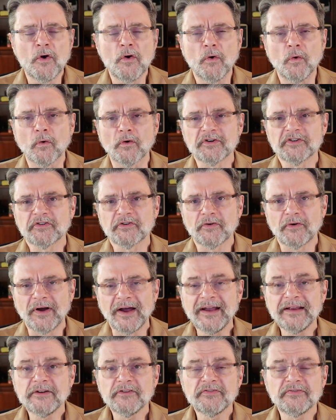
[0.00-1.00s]
or
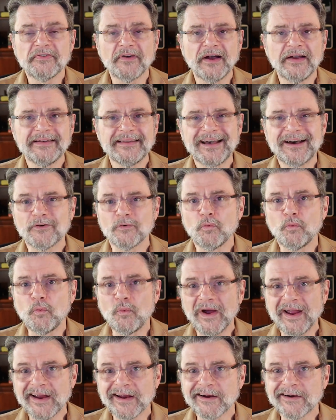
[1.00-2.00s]
trying to find out
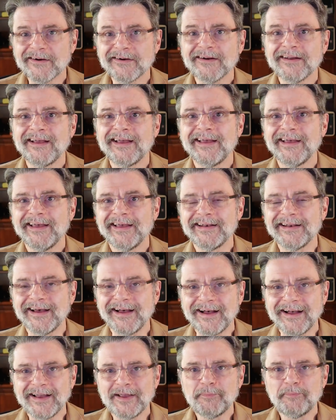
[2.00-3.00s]
where an
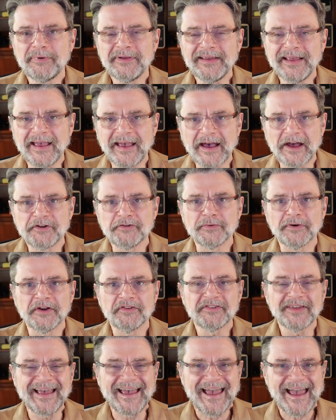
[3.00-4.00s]
IP
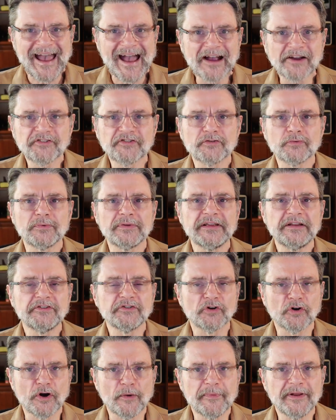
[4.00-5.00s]
address actually
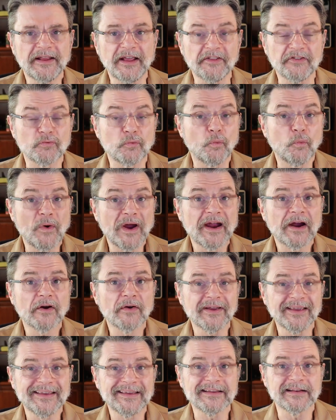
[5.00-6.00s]
terminates,
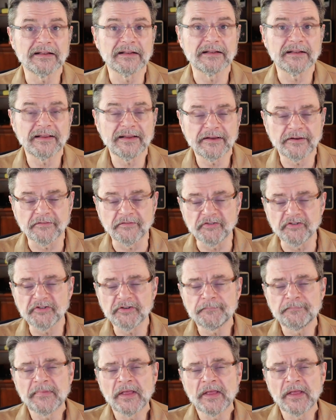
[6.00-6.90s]
where it lives.